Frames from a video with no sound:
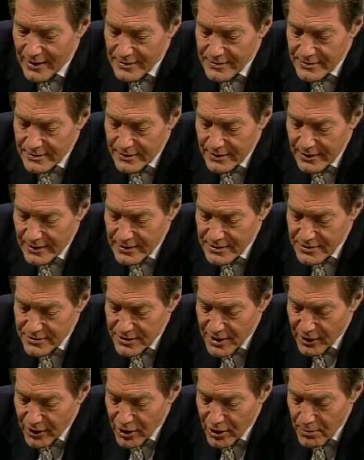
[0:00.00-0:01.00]
Is
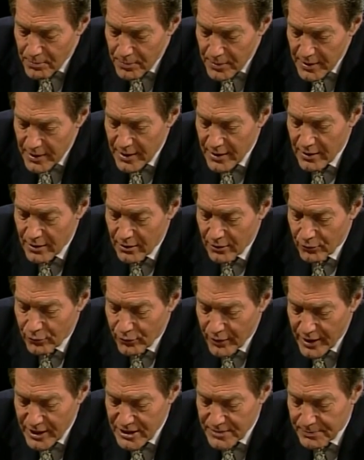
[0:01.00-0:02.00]
there going to be a
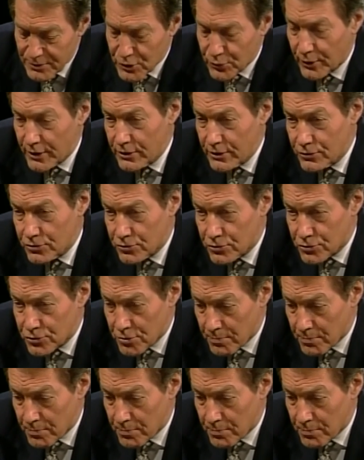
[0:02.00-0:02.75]
race between